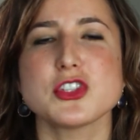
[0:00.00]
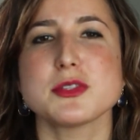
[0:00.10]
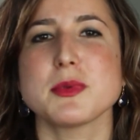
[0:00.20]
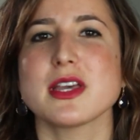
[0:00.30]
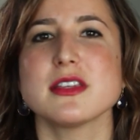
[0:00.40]

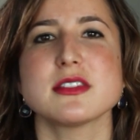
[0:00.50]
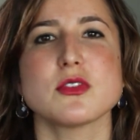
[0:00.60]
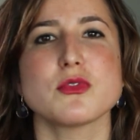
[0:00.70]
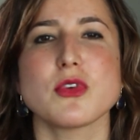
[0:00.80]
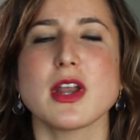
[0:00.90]
just because
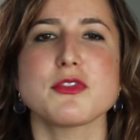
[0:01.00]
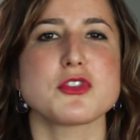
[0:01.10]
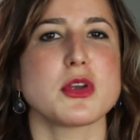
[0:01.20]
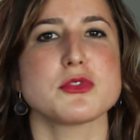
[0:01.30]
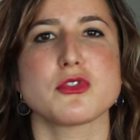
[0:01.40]
right
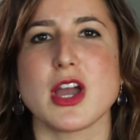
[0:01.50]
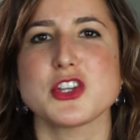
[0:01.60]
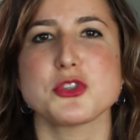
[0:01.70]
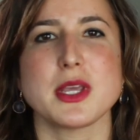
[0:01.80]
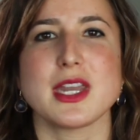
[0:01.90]
after I was
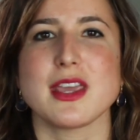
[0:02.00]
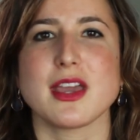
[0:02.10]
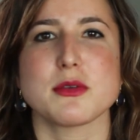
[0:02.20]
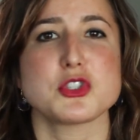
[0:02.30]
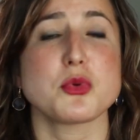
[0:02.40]
graduating, I was